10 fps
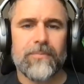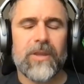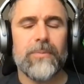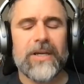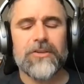
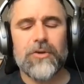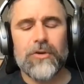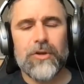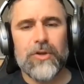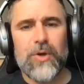Make sure
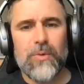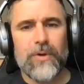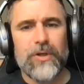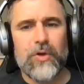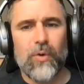you know
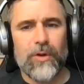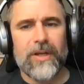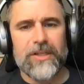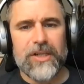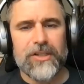in your
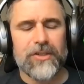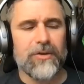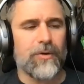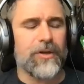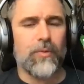organization
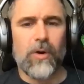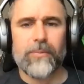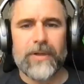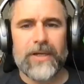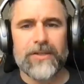or in your
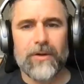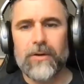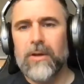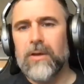workplace or,